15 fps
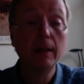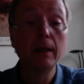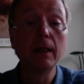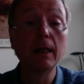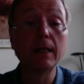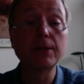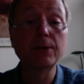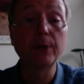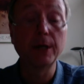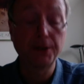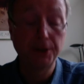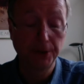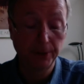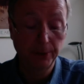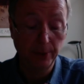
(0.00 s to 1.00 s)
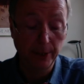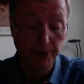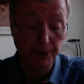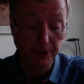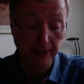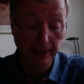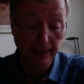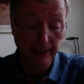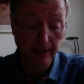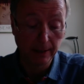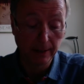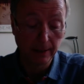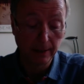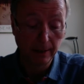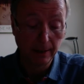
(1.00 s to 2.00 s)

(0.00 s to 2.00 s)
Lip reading: Last question, question 8.